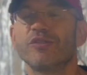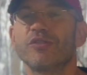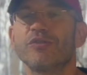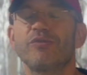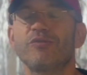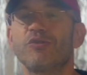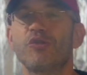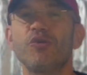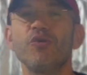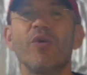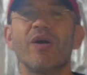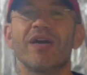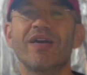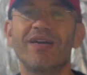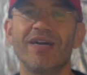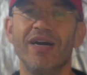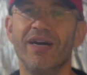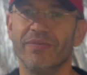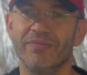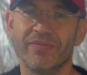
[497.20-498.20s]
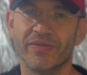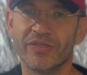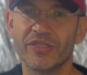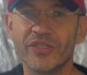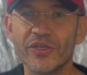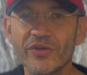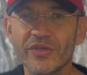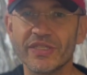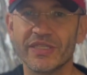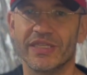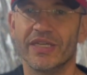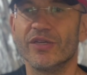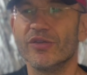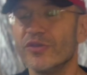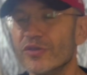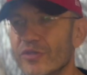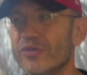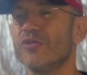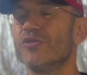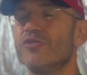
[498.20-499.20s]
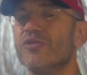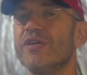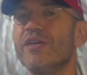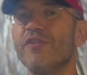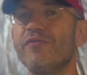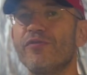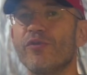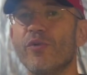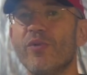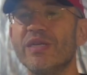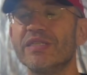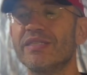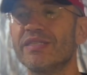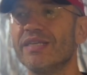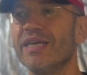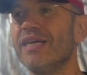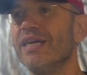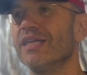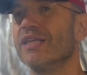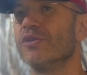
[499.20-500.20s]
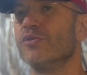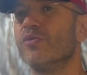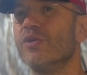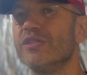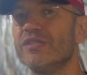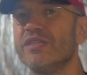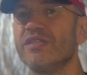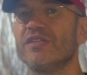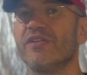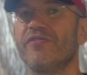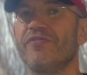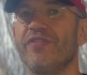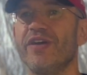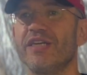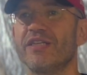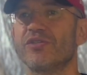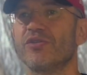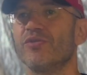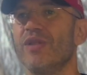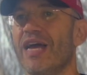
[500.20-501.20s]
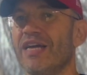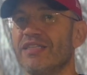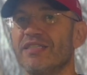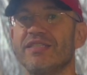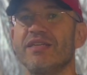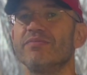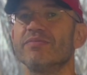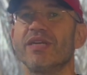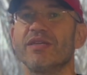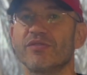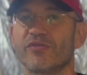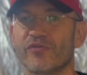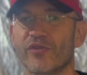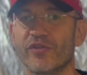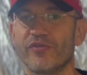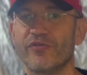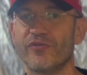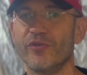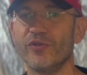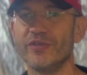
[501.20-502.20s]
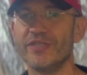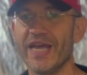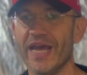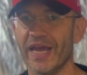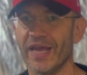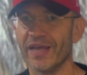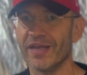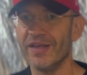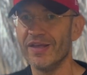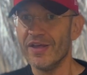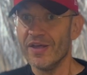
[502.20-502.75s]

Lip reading: Chew a gum. Seriously, you drink it for 1 second and you want this effect to last sometimes for a full day.